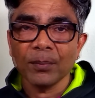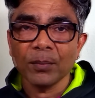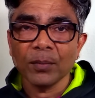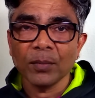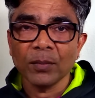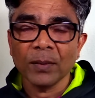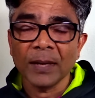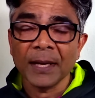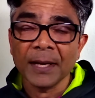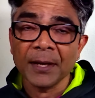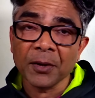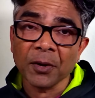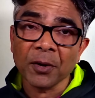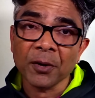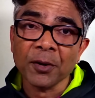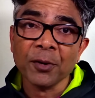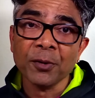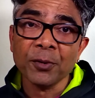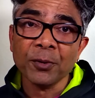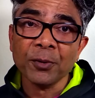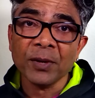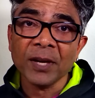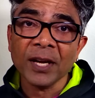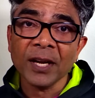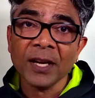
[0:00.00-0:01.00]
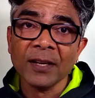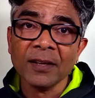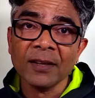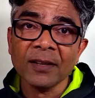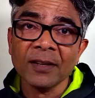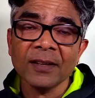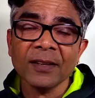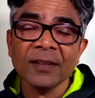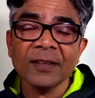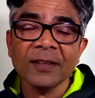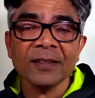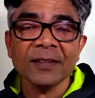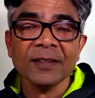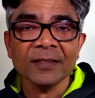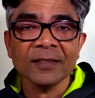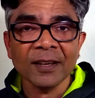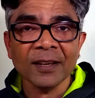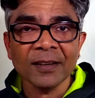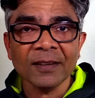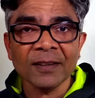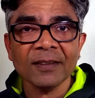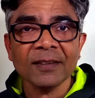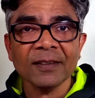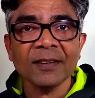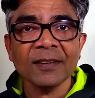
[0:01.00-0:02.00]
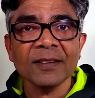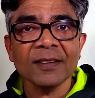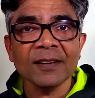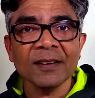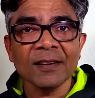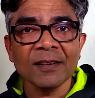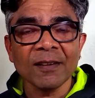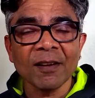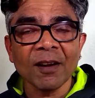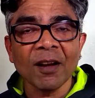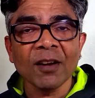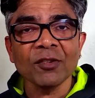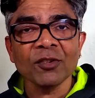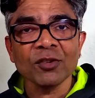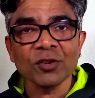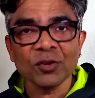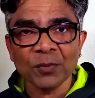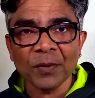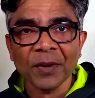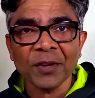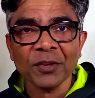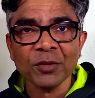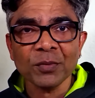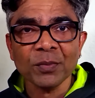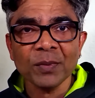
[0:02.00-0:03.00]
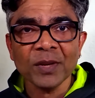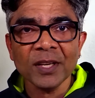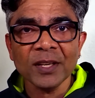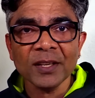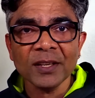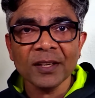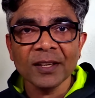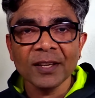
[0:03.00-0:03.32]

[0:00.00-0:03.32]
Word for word: In order to get that large investment,